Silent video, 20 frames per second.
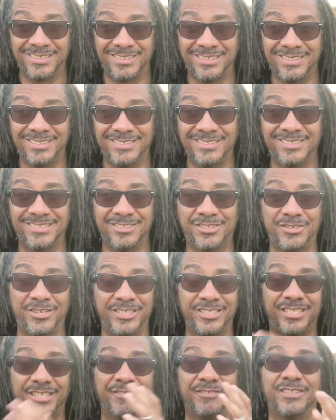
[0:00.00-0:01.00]
Because the
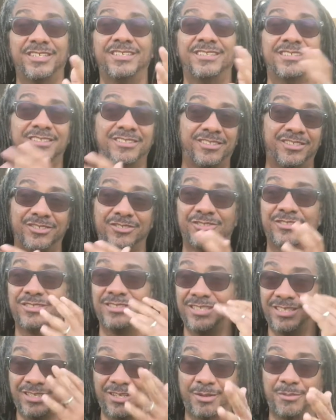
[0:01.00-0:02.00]
creativity, the children
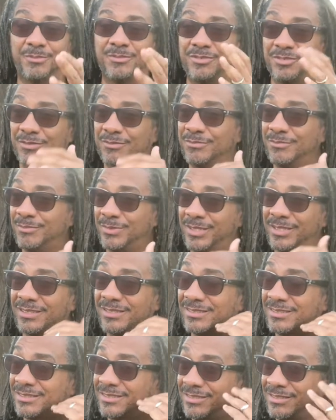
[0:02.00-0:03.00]
that comes from
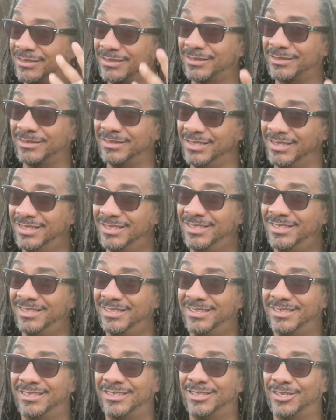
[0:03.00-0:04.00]
being,
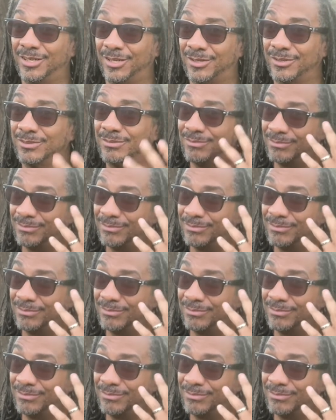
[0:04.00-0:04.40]
you know,